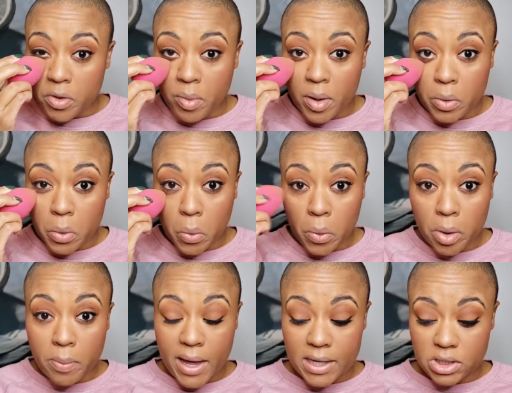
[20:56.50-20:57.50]
my little
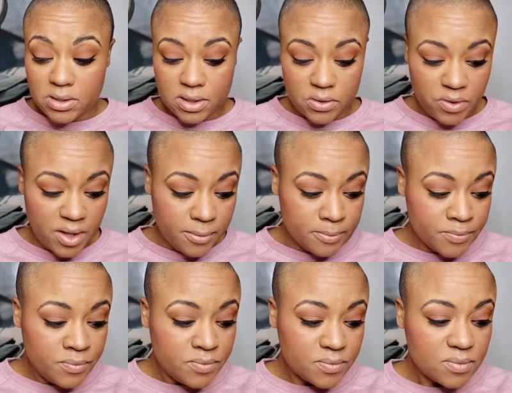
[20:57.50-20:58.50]
patches under there.
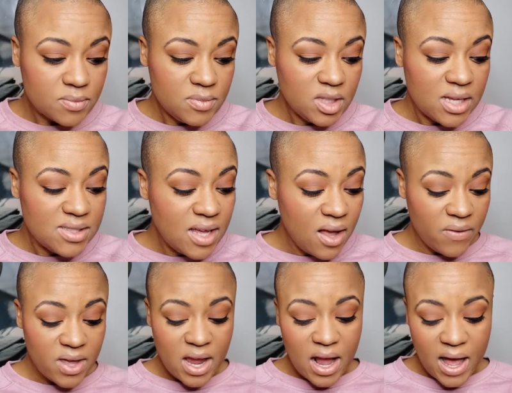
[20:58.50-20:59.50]
So
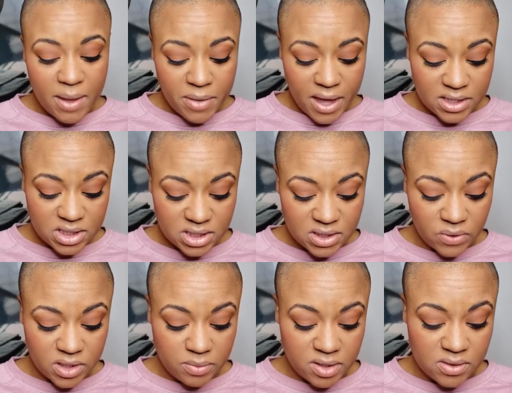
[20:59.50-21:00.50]
I'm actually
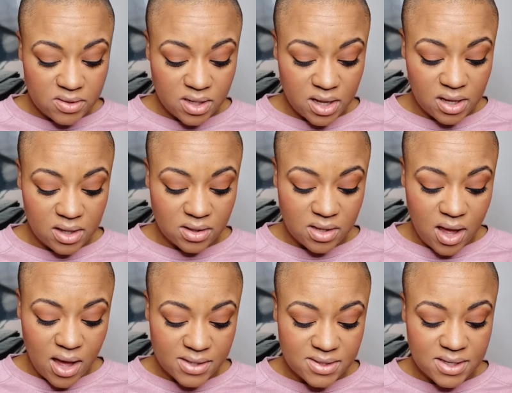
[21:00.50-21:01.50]
going to be using a
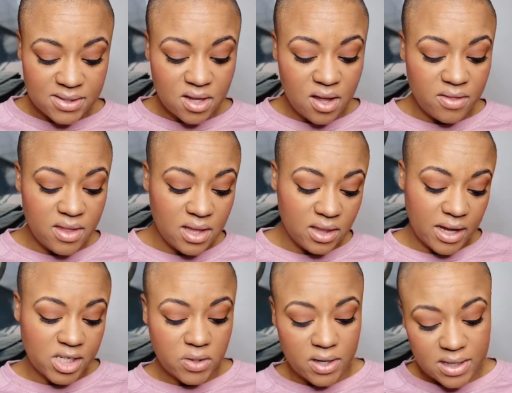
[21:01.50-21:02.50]
gloss. It's called the
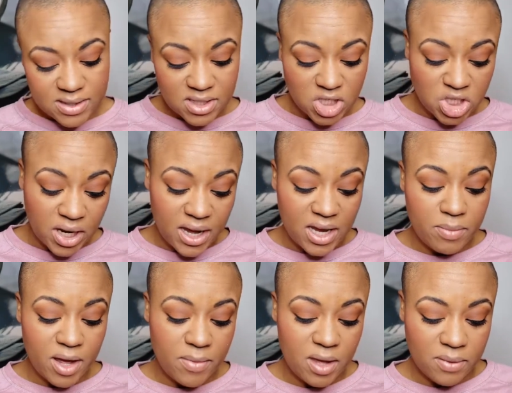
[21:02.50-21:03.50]
Electronic Shine
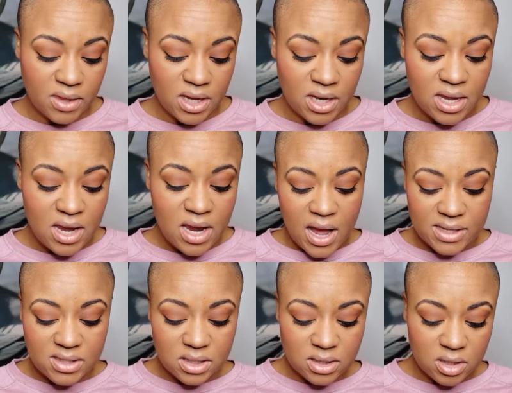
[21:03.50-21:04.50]
by Maybelline. I
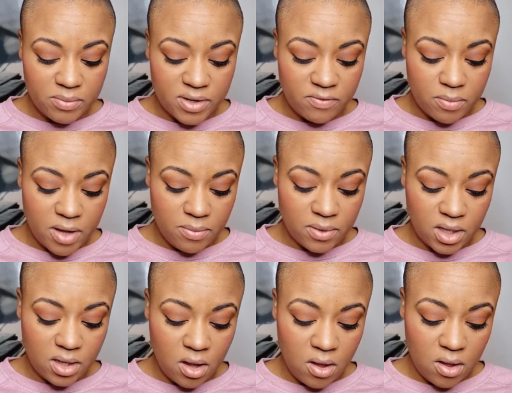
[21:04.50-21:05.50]
did a little bit of a
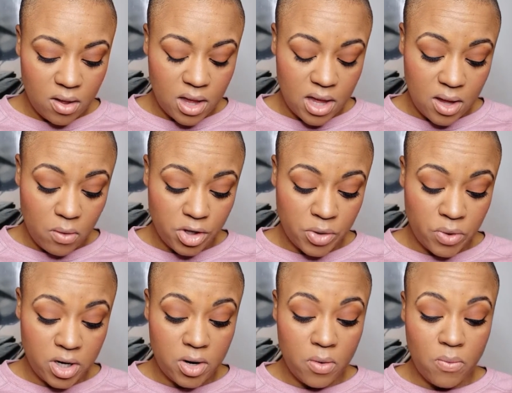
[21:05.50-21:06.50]
Maybelline haul. You
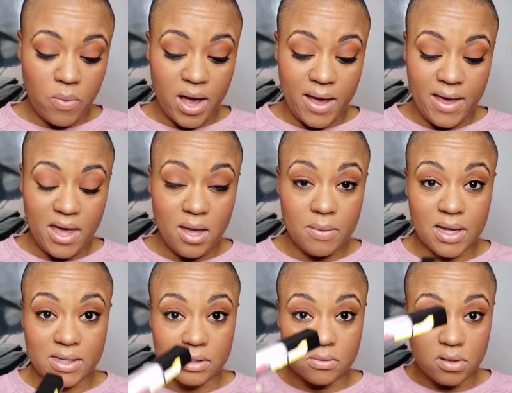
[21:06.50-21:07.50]
want to know why?
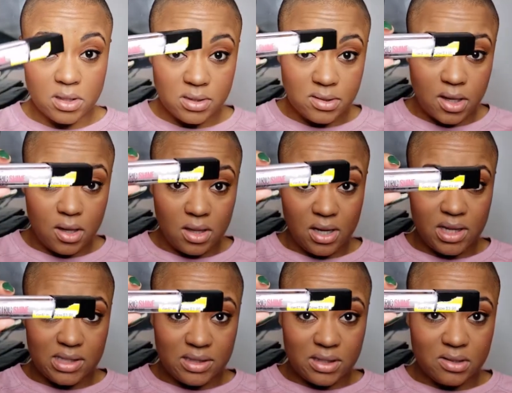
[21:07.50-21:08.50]
Because it was on sale. Look at
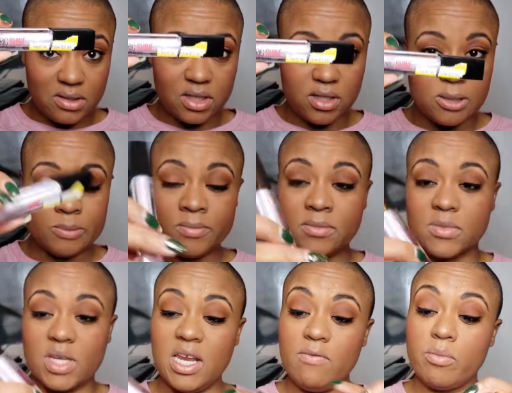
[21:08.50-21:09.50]
that sale sticker.
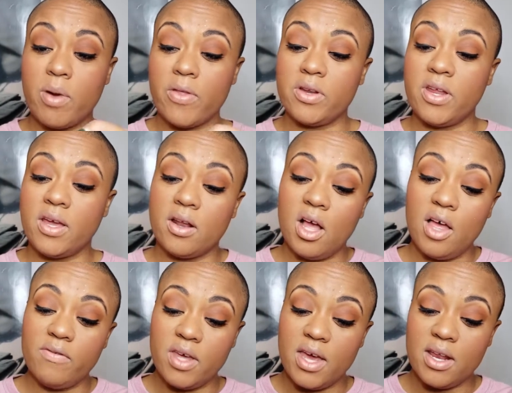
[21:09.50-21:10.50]
I didn't even bother to take it
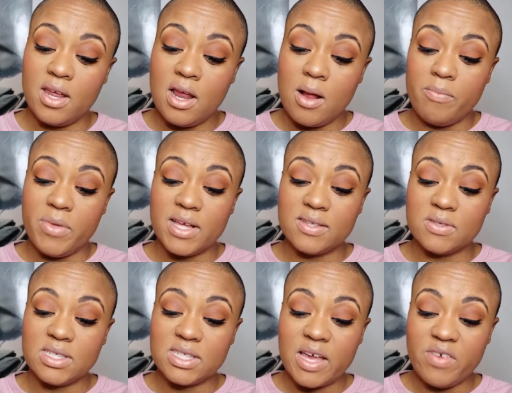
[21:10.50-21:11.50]
off yet because it
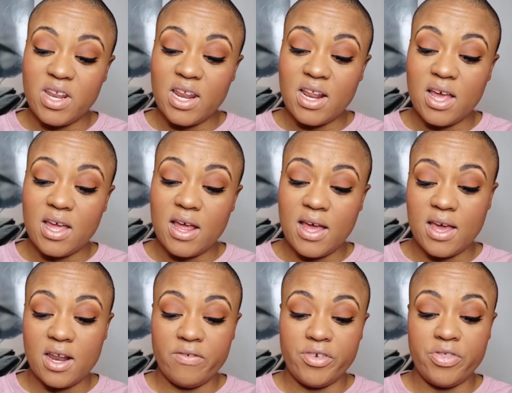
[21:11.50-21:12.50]
was $7.99. I
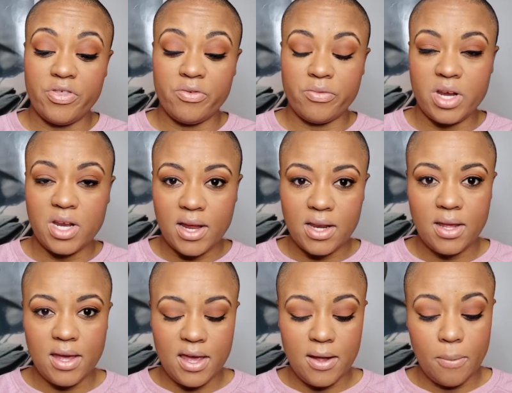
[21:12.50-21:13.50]
got it for
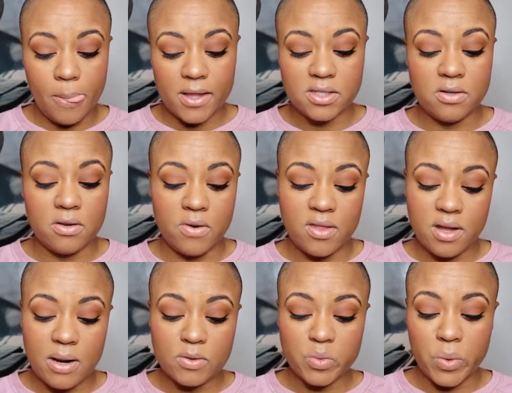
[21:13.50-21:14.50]
$3.98. So you know, I thought
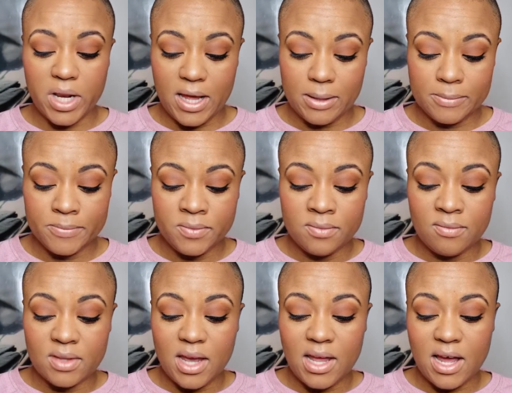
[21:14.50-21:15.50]
I was winning.
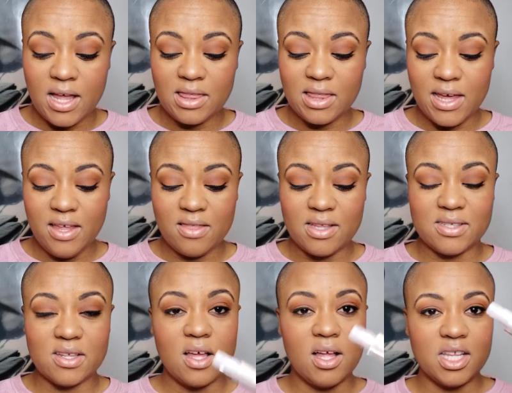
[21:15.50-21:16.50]
And I like this
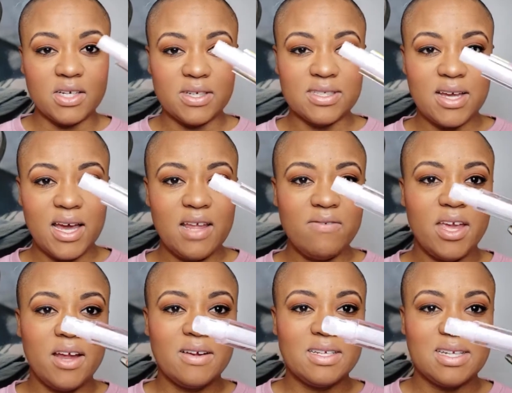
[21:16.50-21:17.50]
color. It's kind of
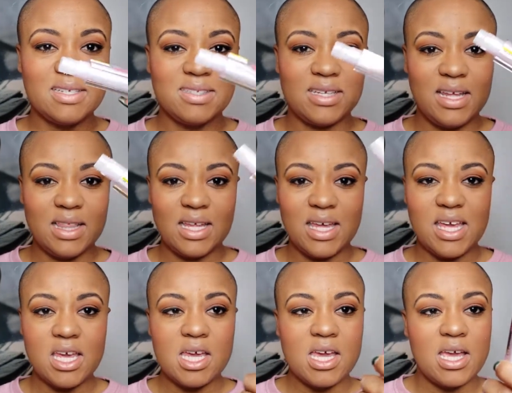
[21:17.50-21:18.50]

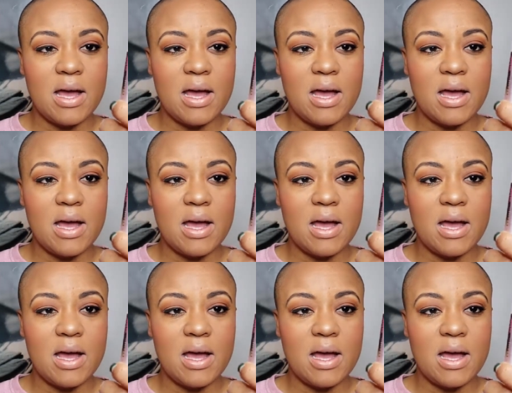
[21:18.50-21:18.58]
iridescently.